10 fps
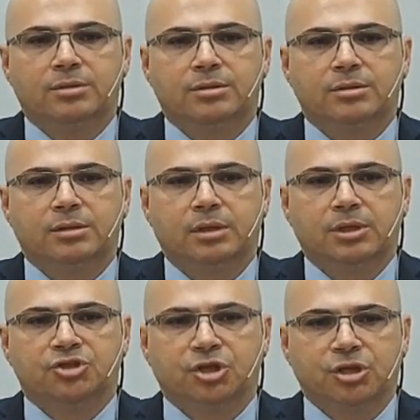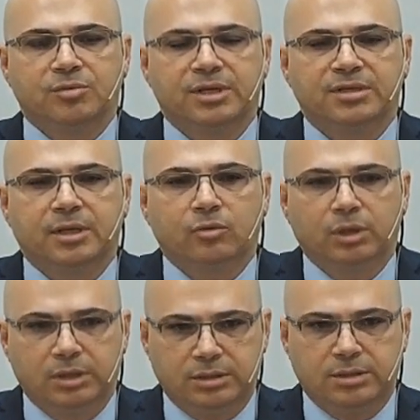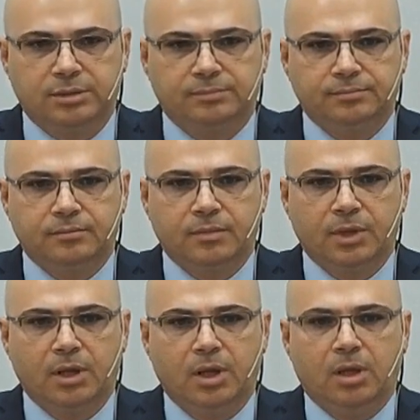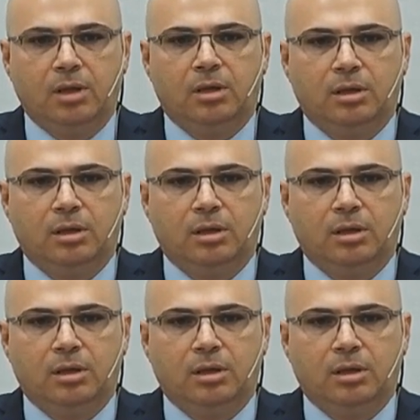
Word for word: so that we may be in security.